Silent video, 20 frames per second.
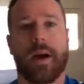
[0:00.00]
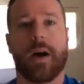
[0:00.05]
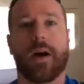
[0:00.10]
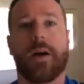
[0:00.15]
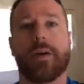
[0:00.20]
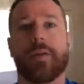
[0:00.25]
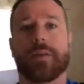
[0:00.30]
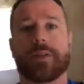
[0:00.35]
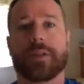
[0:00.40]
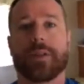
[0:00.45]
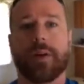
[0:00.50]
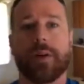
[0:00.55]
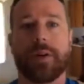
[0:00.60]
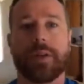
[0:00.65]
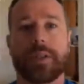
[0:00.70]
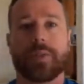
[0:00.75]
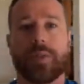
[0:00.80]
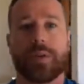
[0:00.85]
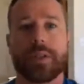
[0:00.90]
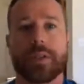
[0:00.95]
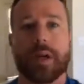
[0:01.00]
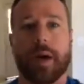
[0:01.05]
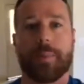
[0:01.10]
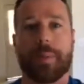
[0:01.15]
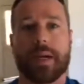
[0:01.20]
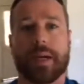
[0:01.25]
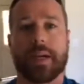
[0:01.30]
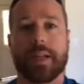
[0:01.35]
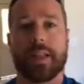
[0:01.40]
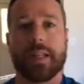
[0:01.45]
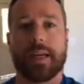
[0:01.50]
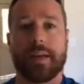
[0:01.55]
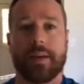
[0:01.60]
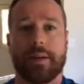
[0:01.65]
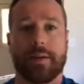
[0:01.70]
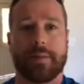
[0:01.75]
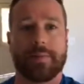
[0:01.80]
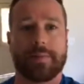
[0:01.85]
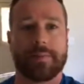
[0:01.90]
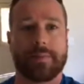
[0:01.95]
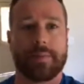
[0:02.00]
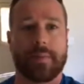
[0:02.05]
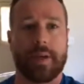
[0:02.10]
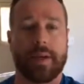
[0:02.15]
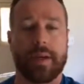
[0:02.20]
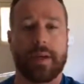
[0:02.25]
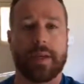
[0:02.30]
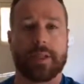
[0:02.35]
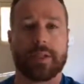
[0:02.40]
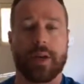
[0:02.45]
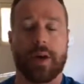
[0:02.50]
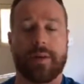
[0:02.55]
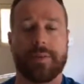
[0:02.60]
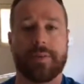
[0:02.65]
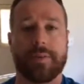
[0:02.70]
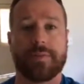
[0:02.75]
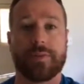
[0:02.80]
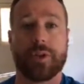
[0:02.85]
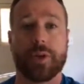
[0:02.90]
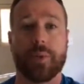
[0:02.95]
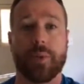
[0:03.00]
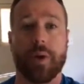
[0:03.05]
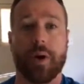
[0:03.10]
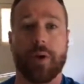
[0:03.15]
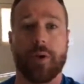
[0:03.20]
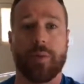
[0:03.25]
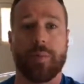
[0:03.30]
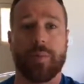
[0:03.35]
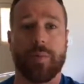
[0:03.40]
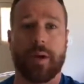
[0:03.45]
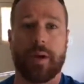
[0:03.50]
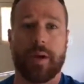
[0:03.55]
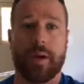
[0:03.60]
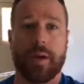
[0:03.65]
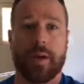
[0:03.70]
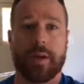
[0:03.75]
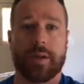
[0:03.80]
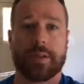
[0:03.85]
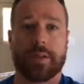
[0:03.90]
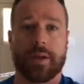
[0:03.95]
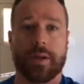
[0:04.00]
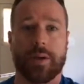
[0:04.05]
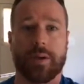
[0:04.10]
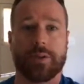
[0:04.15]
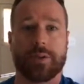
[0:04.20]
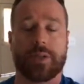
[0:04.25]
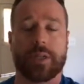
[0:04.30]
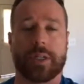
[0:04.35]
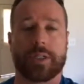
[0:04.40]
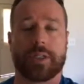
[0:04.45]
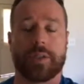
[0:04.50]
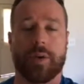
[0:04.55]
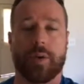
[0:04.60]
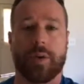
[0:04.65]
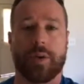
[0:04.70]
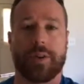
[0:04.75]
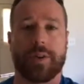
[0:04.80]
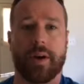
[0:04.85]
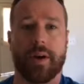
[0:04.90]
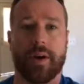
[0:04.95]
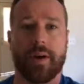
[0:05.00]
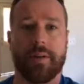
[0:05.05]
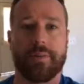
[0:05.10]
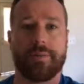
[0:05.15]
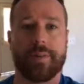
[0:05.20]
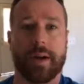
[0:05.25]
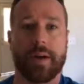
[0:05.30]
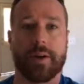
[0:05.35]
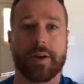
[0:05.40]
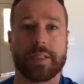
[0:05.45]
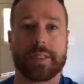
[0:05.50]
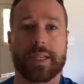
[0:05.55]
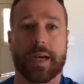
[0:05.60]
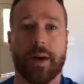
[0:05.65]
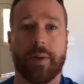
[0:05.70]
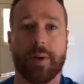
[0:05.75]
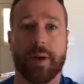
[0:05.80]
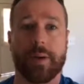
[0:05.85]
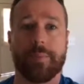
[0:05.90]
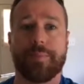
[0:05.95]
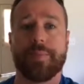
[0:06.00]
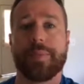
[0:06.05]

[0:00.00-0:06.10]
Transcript: Oh, so this one's up in Kileen. It's off of Jerome, so just north of Veterans Highway.